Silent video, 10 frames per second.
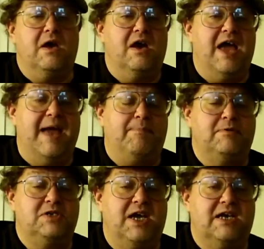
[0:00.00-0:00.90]

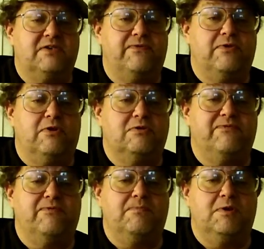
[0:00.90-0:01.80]
Apple Jacks, for those
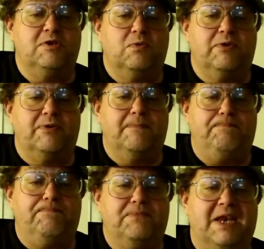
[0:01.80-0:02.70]
unfamiliar with it,
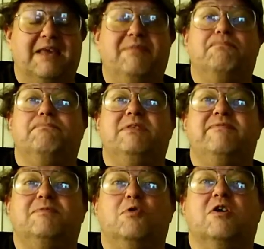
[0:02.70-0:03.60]
I believe
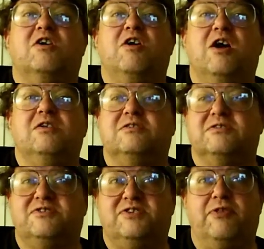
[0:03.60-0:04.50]
it's more
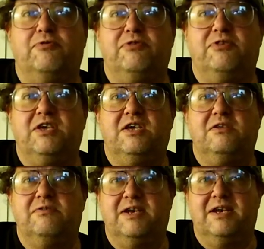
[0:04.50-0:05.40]
a southern
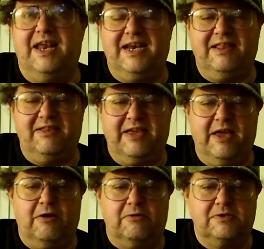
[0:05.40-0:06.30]
thing than anything
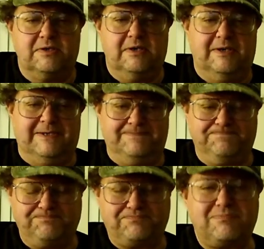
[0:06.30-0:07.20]
else.
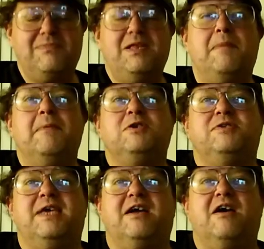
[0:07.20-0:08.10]
But you
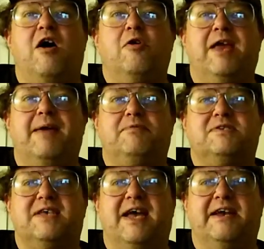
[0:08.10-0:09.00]
take hard apple
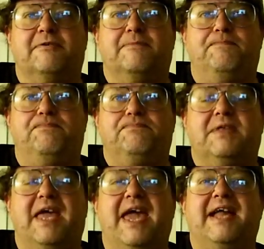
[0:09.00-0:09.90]
cider
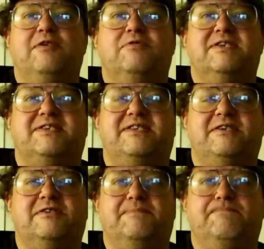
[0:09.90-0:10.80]
and you
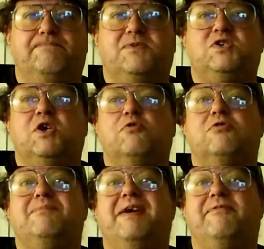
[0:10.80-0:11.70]
distill it,
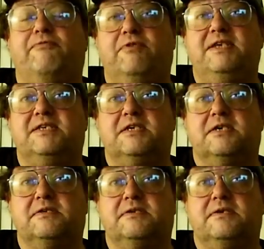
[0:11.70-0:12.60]
generally by freezing
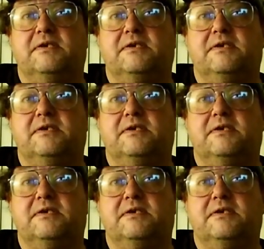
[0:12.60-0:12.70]
it.